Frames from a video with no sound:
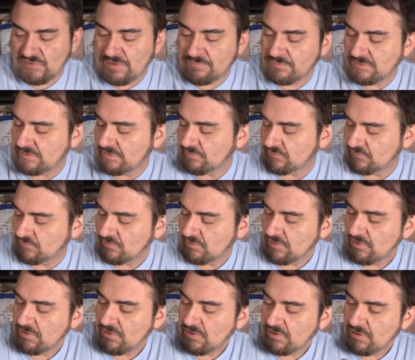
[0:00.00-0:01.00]
70s.
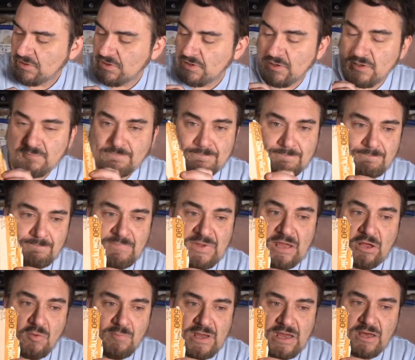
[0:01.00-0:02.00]

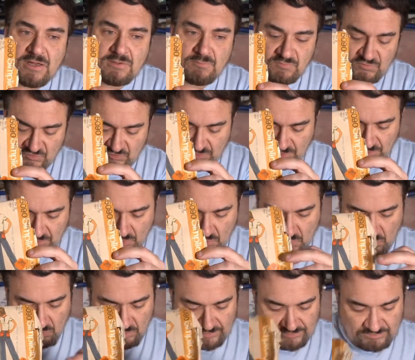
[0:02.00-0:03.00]
Bell bottoms
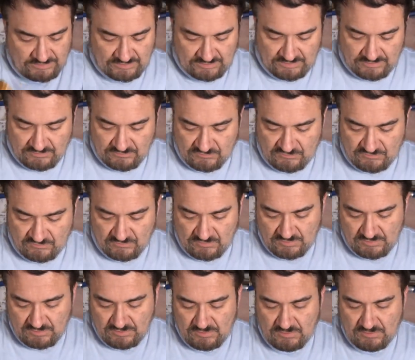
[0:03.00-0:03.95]
galore in these.